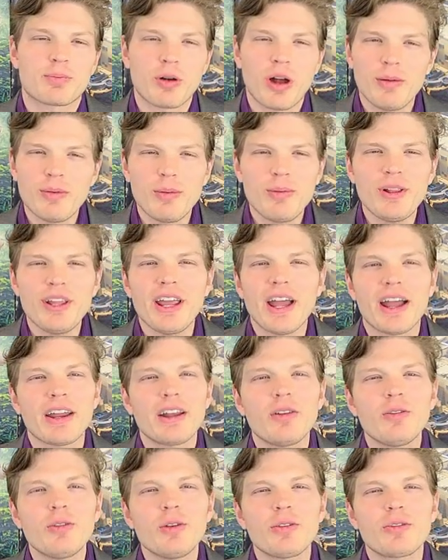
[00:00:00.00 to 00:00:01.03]
It's probably,
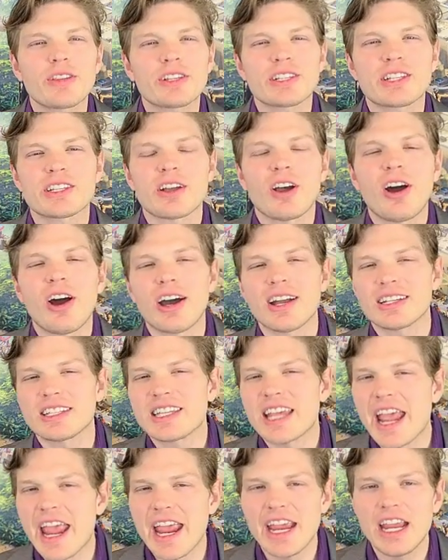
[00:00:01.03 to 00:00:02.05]
I don't know if this is a
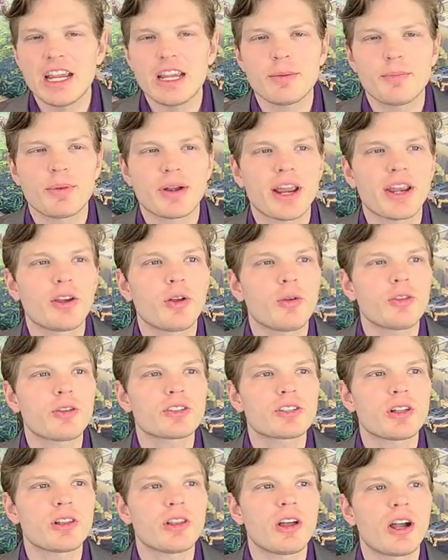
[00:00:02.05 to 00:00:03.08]
hot take, but I know
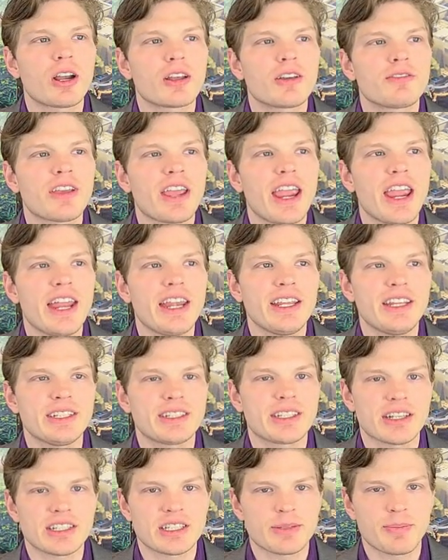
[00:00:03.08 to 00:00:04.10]
there's a lot of
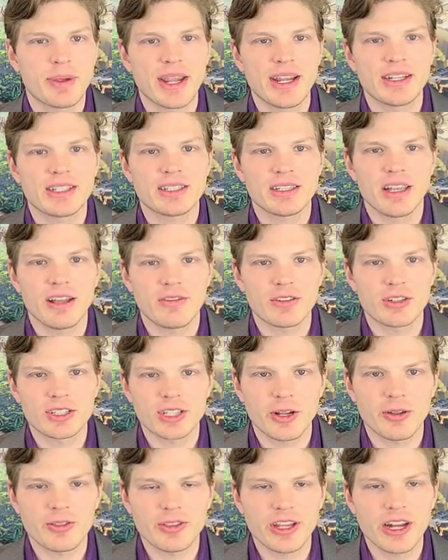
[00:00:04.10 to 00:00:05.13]
80s space
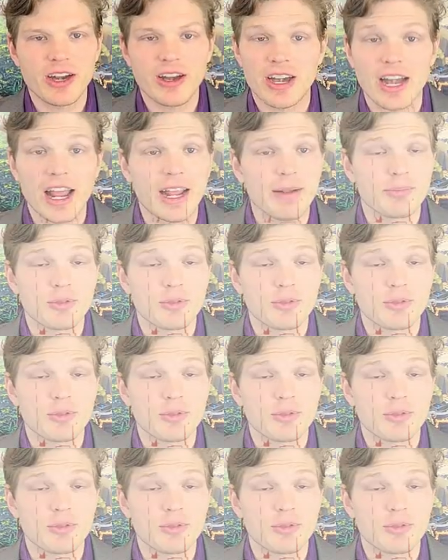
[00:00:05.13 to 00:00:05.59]
lovers out there,